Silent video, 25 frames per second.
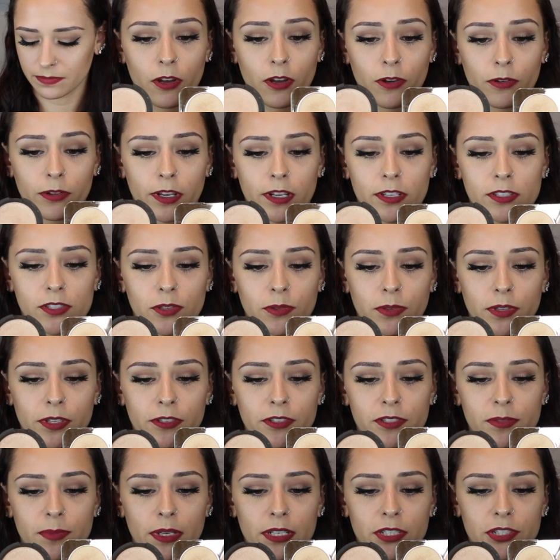Okay, so
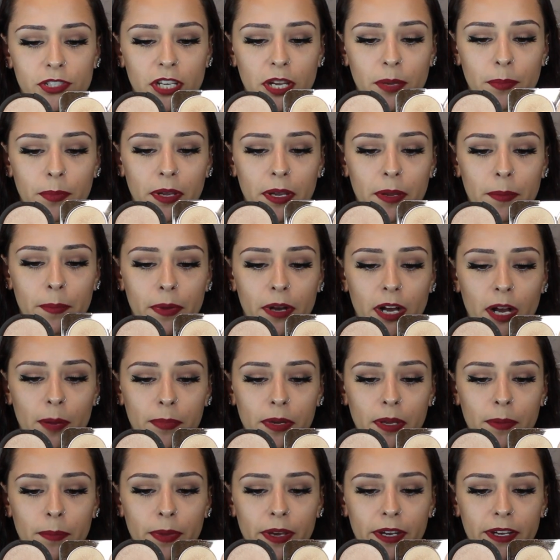here's my Champagne Pop
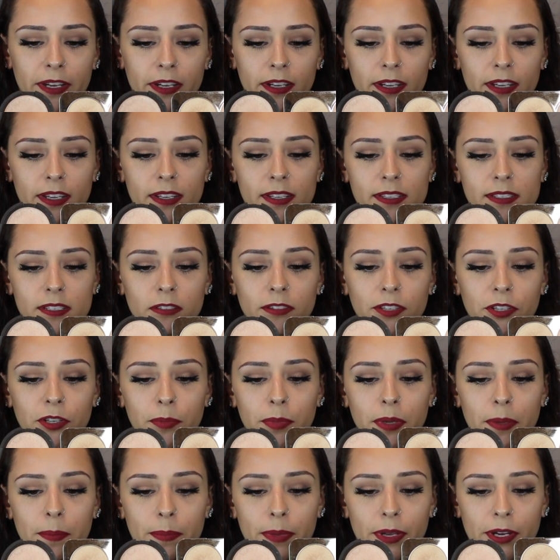by BECCA. It is a little
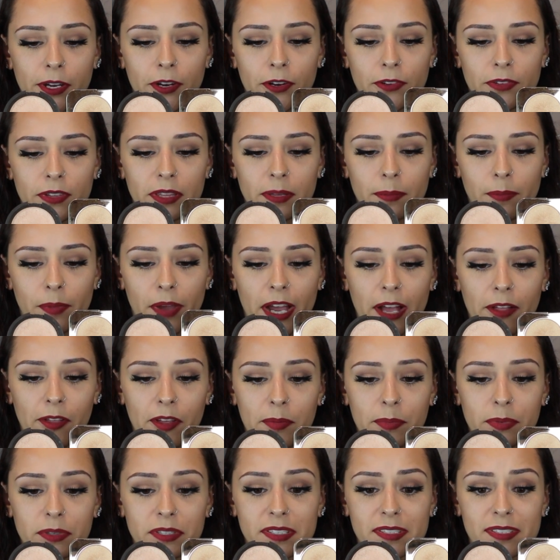bit bigger than the
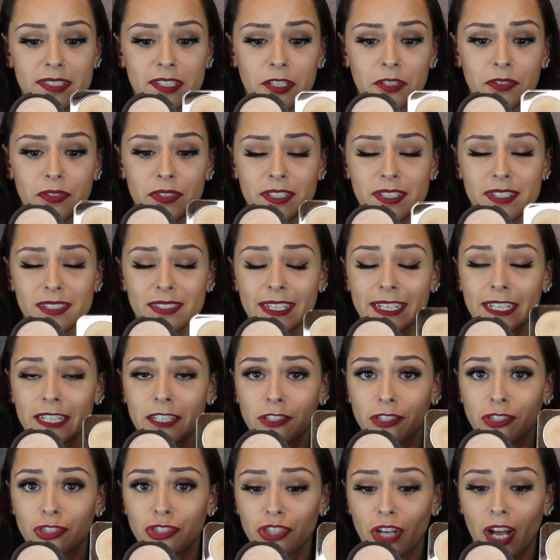palette, but still, this is like
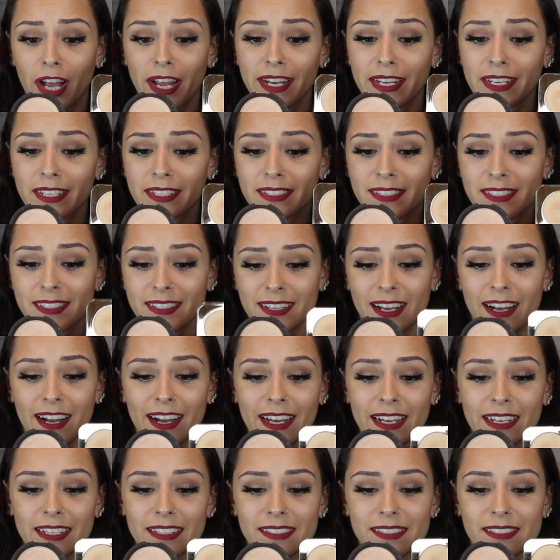a giant
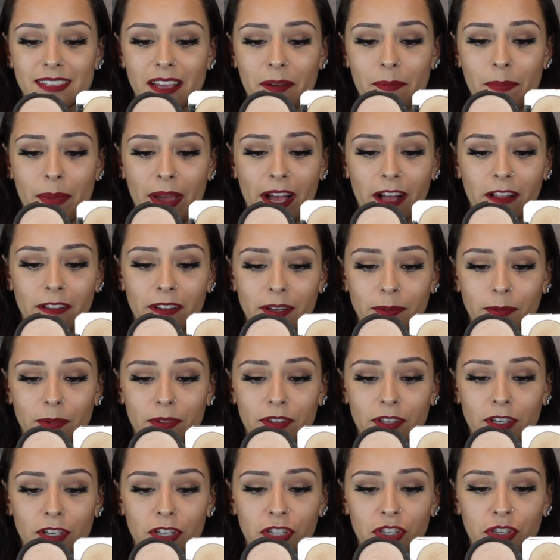size palette
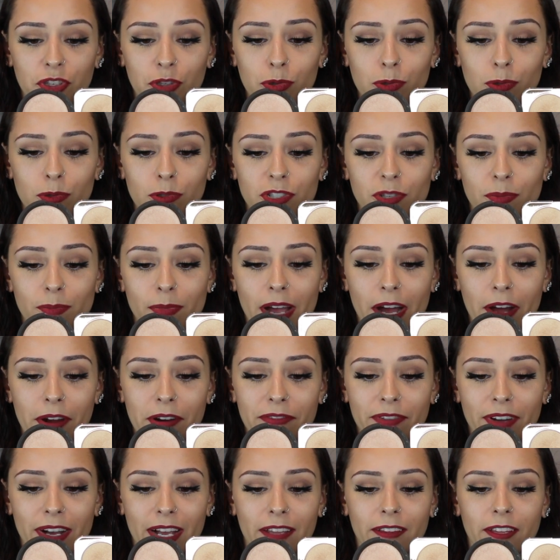with a huge amount
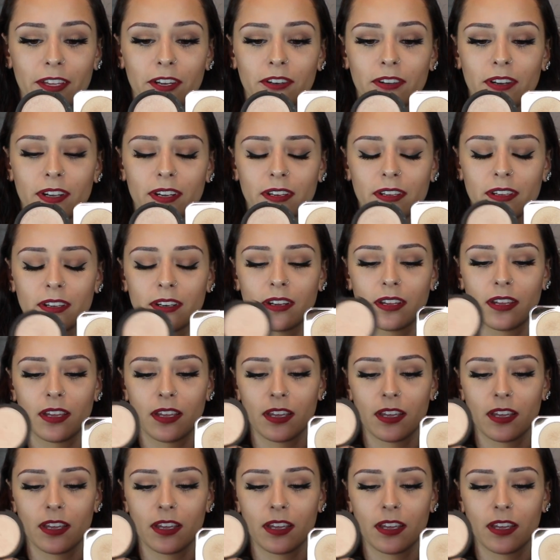of highlighter in it.